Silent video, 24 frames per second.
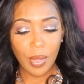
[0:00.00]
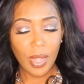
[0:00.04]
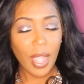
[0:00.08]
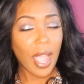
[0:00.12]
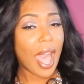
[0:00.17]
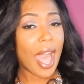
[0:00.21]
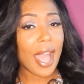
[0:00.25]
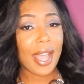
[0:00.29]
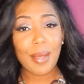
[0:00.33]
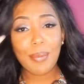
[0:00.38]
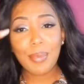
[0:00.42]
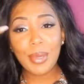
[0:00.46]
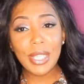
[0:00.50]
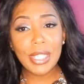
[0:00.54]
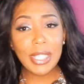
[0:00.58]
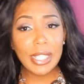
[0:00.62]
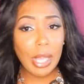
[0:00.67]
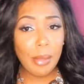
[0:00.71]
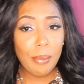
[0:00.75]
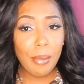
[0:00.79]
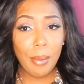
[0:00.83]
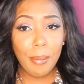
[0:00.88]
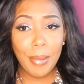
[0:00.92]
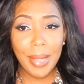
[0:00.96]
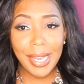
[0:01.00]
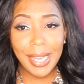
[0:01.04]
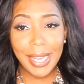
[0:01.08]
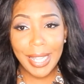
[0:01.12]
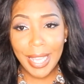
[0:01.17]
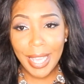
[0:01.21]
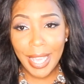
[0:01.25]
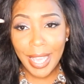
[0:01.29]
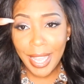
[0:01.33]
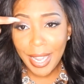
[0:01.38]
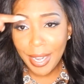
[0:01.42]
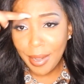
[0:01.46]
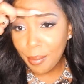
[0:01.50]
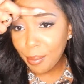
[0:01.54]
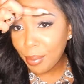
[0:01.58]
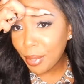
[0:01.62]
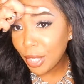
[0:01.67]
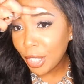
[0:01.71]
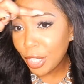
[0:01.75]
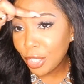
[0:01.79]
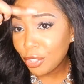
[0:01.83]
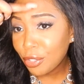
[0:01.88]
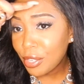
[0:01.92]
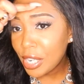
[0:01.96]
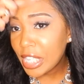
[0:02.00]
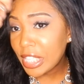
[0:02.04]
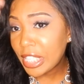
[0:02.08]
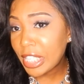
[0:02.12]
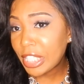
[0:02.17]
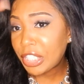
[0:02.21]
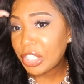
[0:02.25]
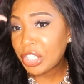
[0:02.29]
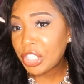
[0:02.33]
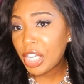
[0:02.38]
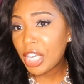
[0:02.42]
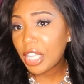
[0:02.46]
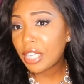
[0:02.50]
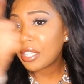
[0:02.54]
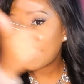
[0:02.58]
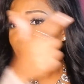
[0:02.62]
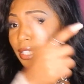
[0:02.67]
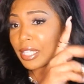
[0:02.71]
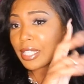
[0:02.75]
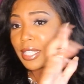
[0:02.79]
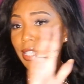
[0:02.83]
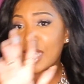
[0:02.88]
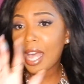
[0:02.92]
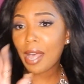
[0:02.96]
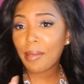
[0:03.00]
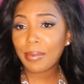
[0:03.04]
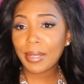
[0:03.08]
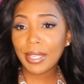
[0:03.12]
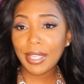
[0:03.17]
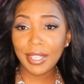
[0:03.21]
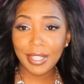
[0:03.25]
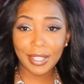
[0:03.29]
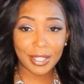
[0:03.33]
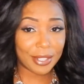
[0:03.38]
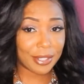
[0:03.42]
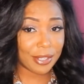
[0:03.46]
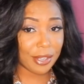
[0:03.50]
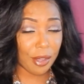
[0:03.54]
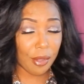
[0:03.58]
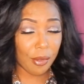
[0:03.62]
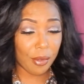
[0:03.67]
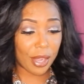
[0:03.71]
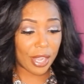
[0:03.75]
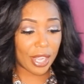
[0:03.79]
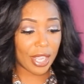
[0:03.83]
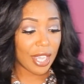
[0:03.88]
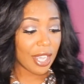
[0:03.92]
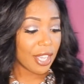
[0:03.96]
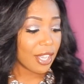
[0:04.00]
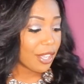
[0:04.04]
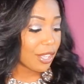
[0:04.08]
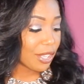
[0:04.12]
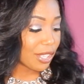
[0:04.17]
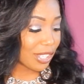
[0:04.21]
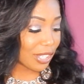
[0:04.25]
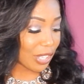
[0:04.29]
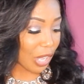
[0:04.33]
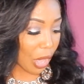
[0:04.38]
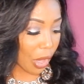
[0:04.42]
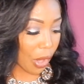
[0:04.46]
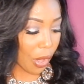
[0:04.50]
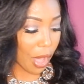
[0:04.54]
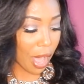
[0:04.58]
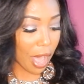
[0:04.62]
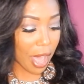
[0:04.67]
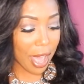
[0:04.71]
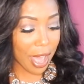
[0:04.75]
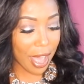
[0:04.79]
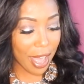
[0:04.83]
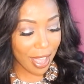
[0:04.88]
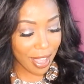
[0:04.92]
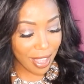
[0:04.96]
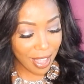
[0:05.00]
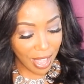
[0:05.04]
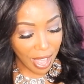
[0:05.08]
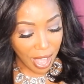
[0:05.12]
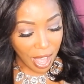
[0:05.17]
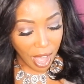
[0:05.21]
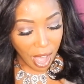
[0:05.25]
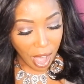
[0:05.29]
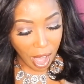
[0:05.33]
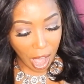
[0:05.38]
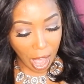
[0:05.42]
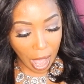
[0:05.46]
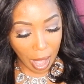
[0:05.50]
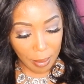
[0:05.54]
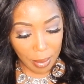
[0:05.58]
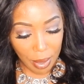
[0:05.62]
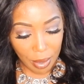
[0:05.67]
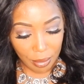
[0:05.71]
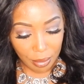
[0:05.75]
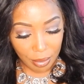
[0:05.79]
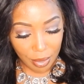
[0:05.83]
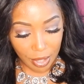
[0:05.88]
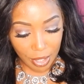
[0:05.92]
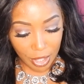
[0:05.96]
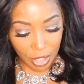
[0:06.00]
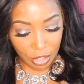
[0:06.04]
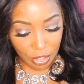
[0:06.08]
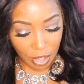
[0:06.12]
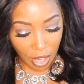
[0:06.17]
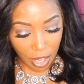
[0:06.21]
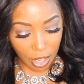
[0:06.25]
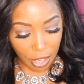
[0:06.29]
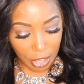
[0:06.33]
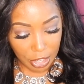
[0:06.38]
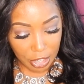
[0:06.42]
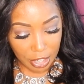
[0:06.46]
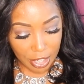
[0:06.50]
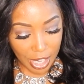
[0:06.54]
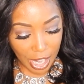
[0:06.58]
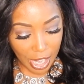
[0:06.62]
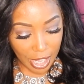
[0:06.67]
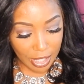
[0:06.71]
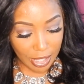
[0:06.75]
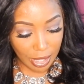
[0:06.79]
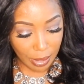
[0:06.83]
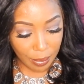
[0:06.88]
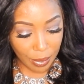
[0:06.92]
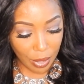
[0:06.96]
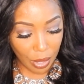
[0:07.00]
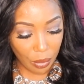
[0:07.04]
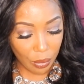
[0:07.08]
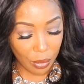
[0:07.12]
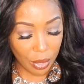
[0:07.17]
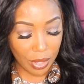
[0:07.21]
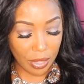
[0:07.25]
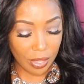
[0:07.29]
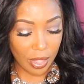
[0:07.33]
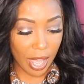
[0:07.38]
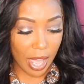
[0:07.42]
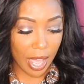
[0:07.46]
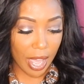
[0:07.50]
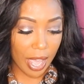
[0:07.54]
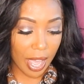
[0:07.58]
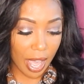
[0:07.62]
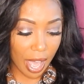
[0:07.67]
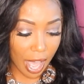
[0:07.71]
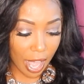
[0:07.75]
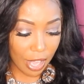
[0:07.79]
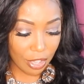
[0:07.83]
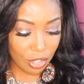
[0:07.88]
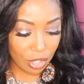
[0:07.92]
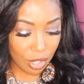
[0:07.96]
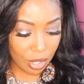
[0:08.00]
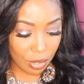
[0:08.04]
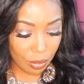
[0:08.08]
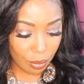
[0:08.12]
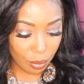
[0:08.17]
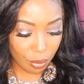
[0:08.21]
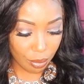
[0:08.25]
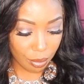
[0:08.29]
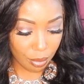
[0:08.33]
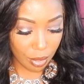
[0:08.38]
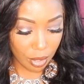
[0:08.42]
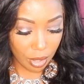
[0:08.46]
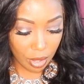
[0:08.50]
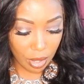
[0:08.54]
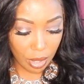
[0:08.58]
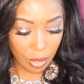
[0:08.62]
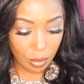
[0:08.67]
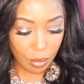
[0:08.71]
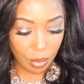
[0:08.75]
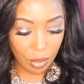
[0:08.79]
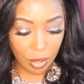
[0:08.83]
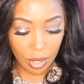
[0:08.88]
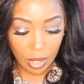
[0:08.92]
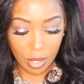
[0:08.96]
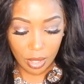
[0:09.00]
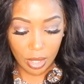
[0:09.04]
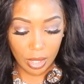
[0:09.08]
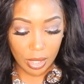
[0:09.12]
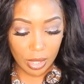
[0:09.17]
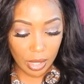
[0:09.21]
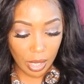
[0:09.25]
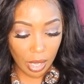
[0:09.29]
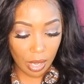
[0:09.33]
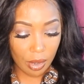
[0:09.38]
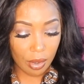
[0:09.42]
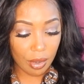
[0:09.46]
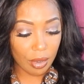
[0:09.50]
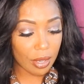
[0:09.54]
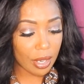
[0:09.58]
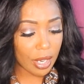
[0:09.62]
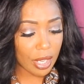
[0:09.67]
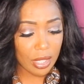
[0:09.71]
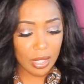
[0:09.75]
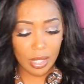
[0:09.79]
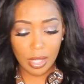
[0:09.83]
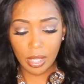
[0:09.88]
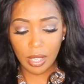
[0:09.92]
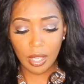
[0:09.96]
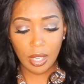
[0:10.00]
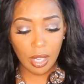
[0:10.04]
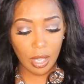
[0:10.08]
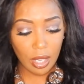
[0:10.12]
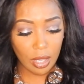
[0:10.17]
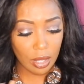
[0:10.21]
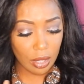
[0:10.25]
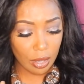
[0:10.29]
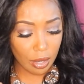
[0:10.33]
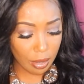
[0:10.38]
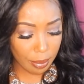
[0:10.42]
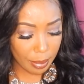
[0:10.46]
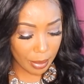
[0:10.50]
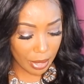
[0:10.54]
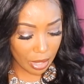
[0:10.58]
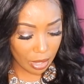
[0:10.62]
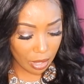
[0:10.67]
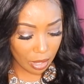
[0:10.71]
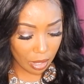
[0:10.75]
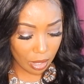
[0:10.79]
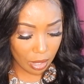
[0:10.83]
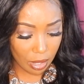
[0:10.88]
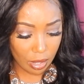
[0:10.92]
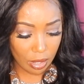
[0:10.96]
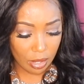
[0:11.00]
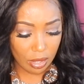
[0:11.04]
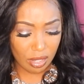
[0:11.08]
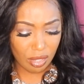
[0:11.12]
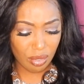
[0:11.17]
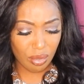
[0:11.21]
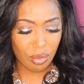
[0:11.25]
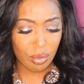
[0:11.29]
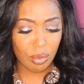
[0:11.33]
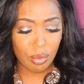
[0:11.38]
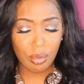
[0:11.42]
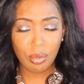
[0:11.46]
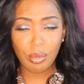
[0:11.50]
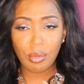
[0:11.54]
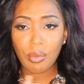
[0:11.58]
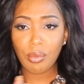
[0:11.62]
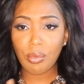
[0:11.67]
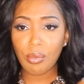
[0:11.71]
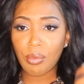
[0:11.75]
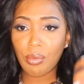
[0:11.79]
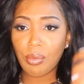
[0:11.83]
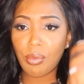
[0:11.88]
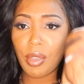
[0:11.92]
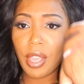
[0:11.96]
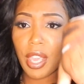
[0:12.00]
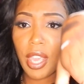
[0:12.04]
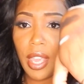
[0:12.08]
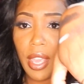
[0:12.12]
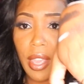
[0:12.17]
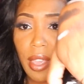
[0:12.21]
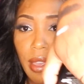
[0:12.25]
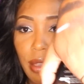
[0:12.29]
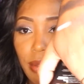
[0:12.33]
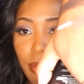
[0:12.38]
I could put something on my lid and put a transition color at the top and get it going. So I'm going to really try to create something with that. I just really wanted this iridescent color because, ooh wee,